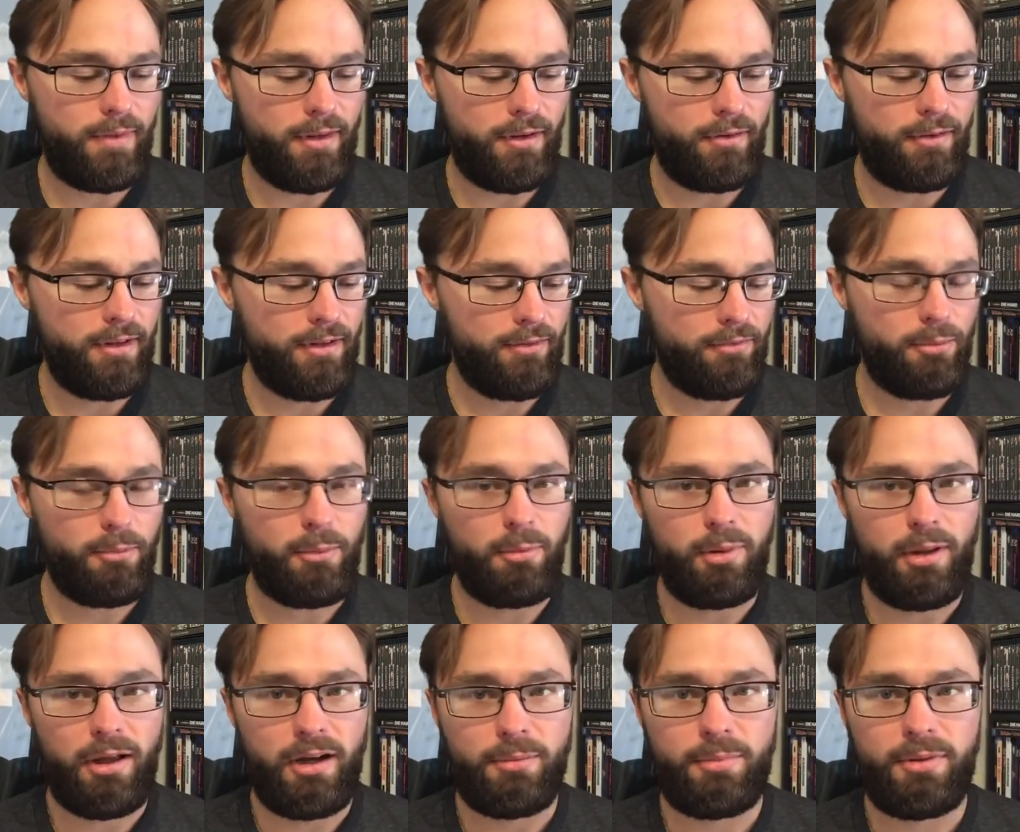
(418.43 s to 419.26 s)
you get from a
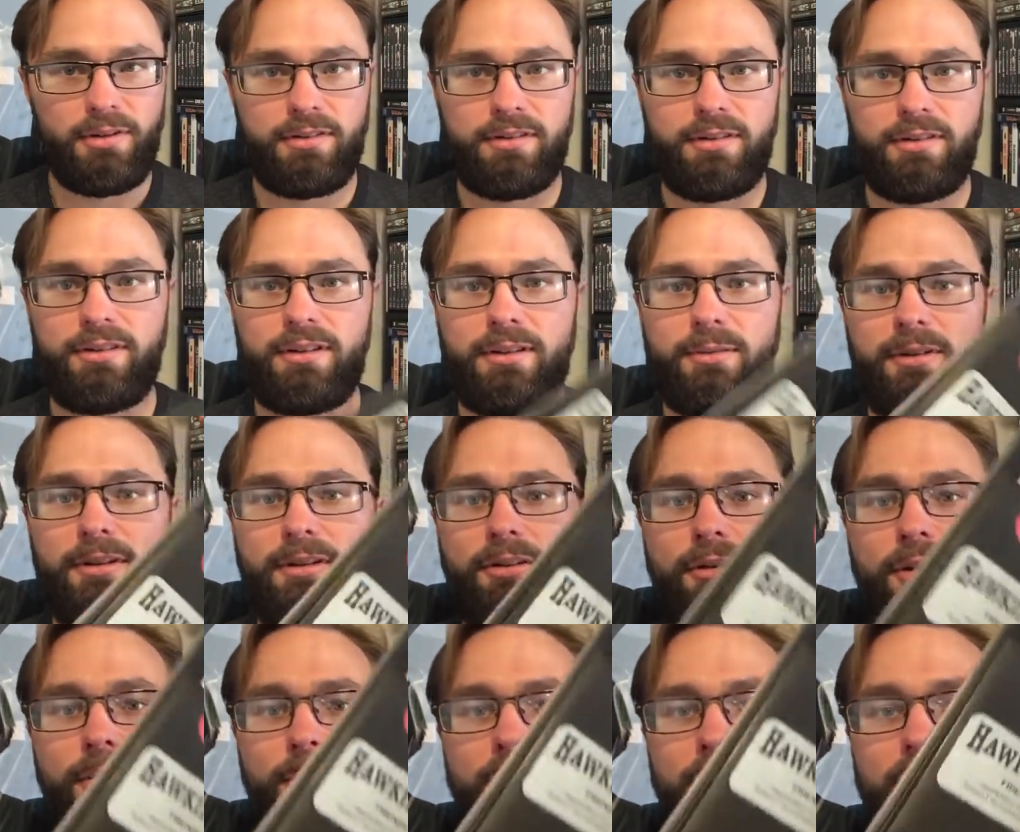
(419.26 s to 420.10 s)
Blockbuster or something.
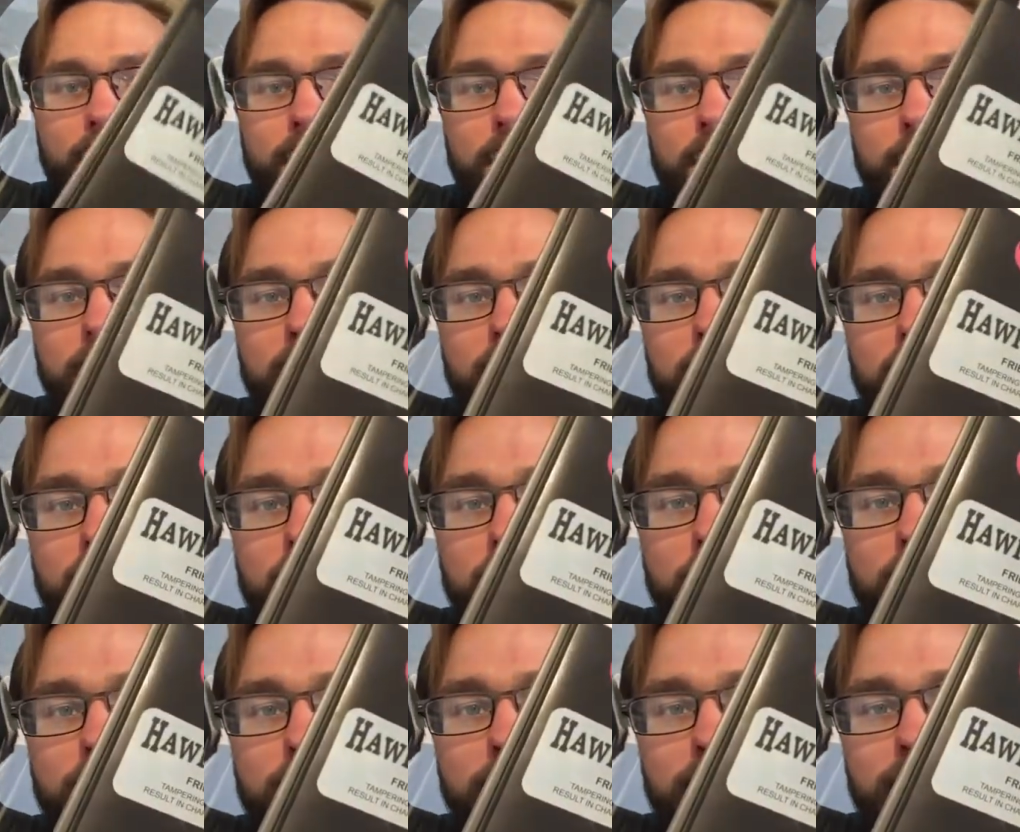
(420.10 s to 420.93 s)
You open it up, and it's
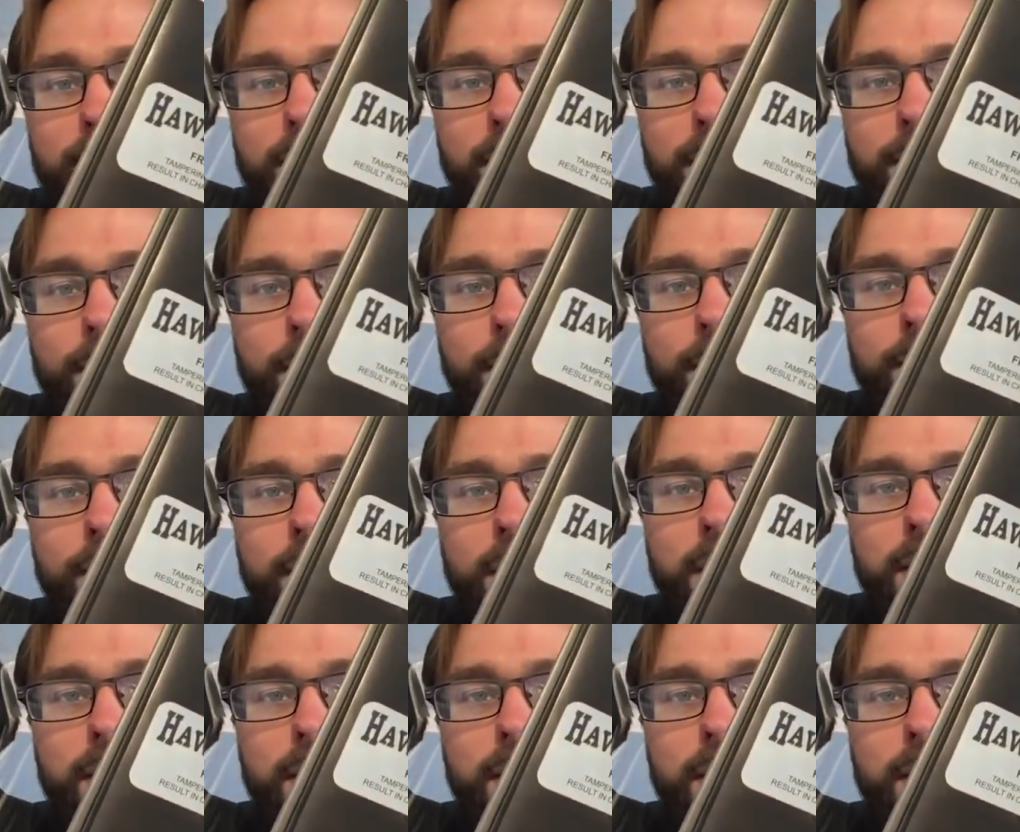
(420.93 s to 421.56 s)
got the faux